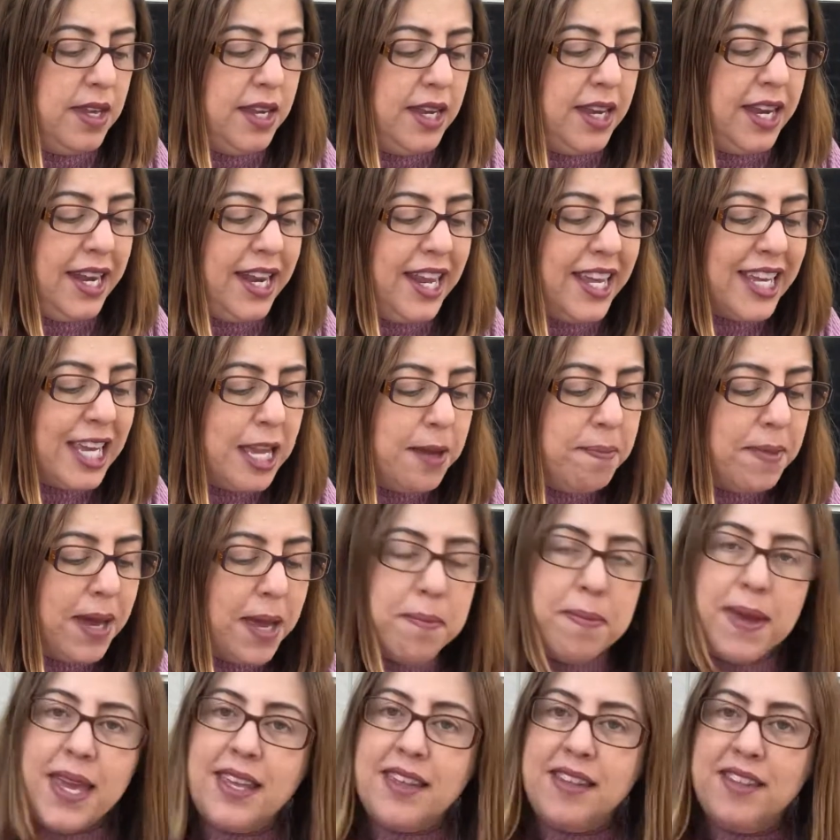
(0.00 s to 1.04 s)
And I keep my
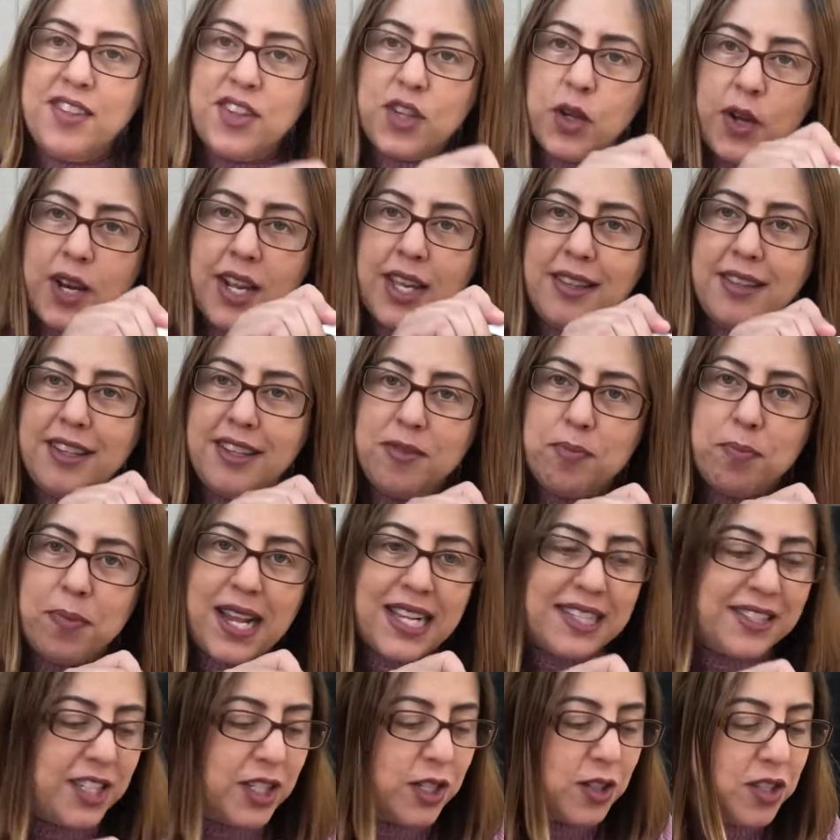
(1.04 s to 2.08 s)
baking soda in this
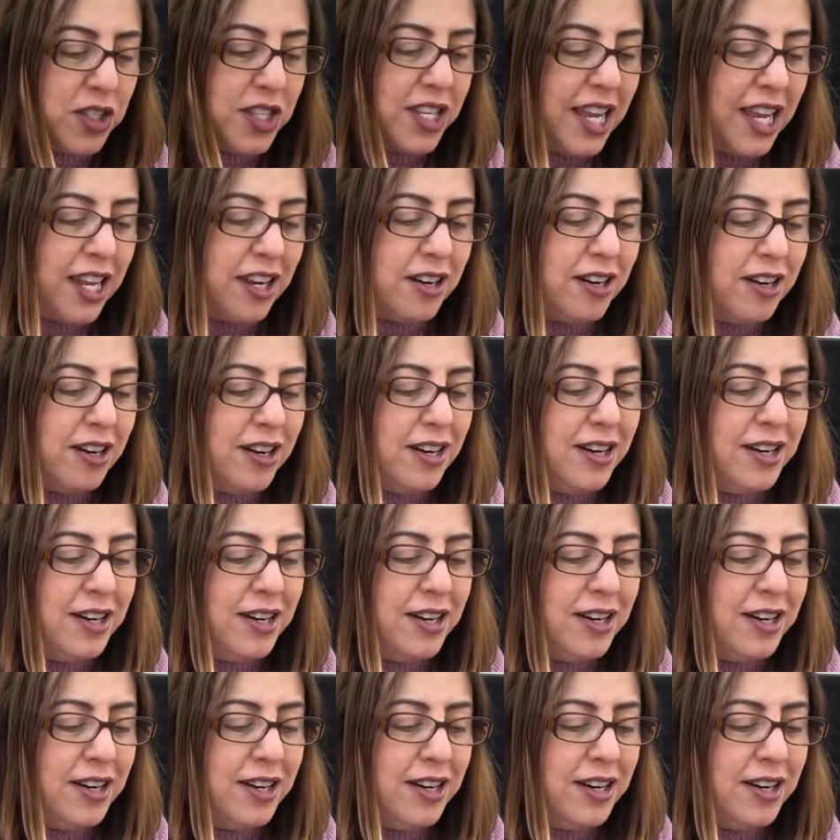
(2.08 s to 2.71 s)
plastic container.